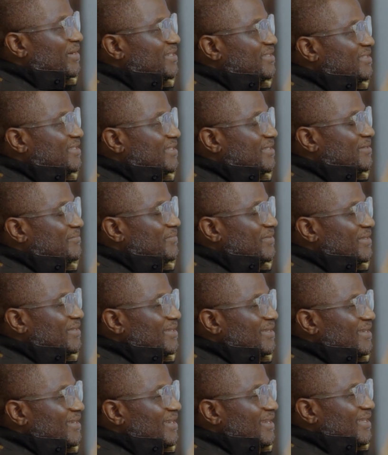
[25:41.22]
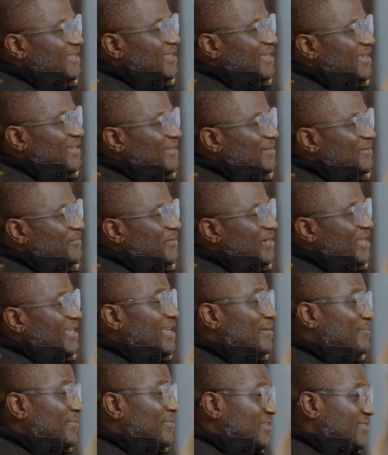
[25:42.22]
T. And then when I
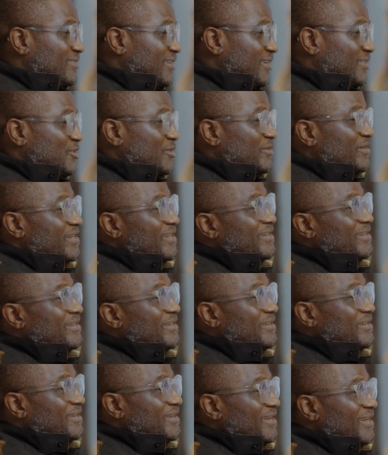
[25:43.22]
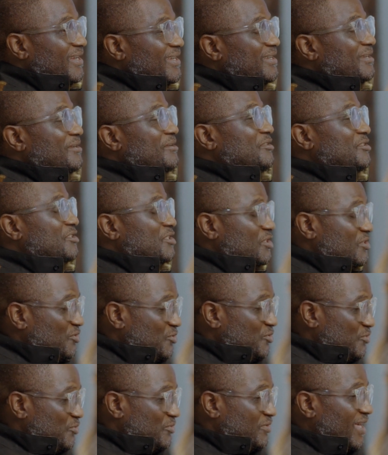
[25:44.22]
came back to Nigeria, I continued
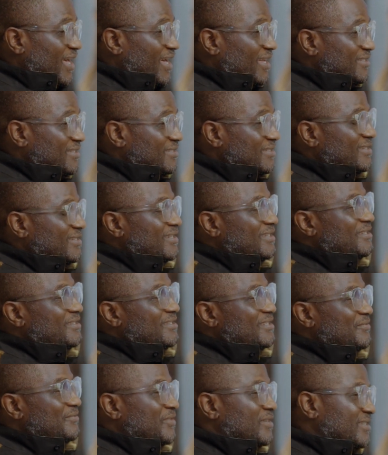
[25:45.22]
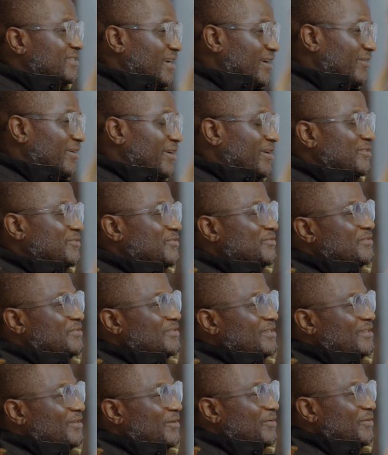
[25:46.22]
to do that in different areas,
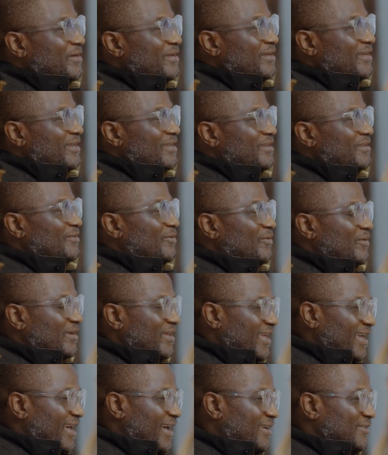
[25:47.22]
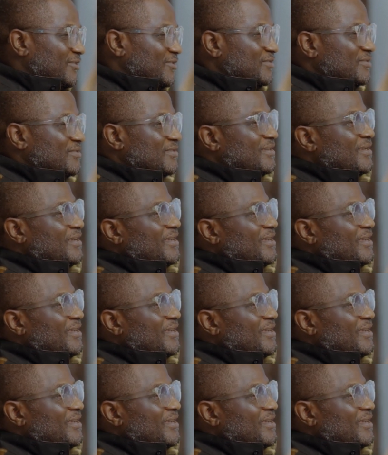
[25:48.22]
in oil and gas,